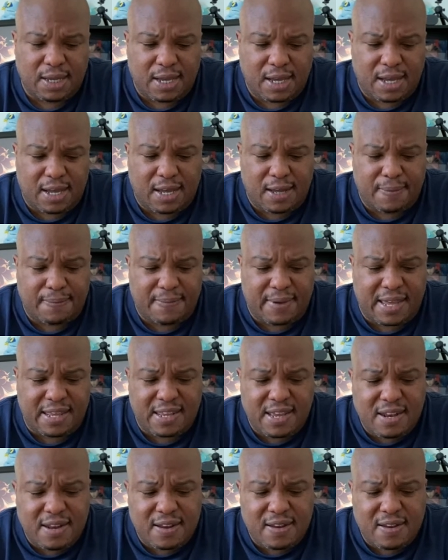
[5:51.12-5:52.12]
And
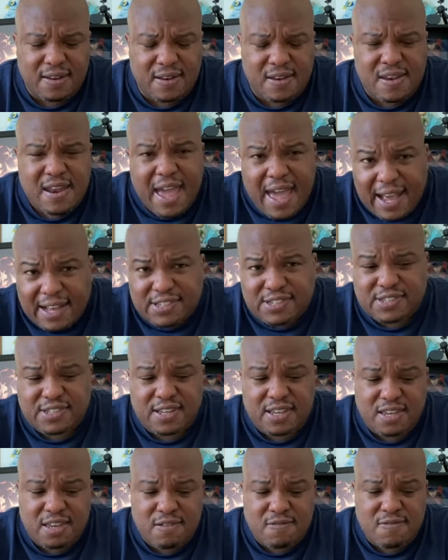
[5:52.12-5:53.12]
then next
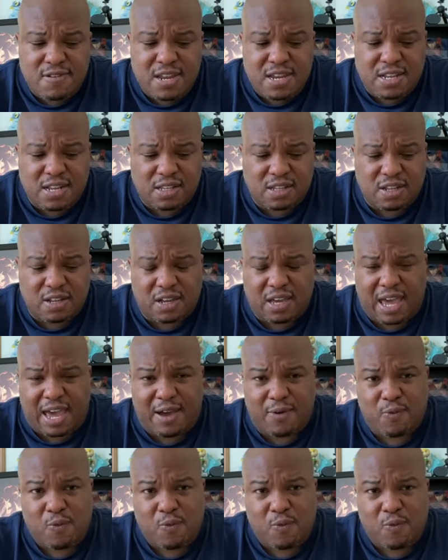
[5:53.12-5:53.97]
that you need to look at,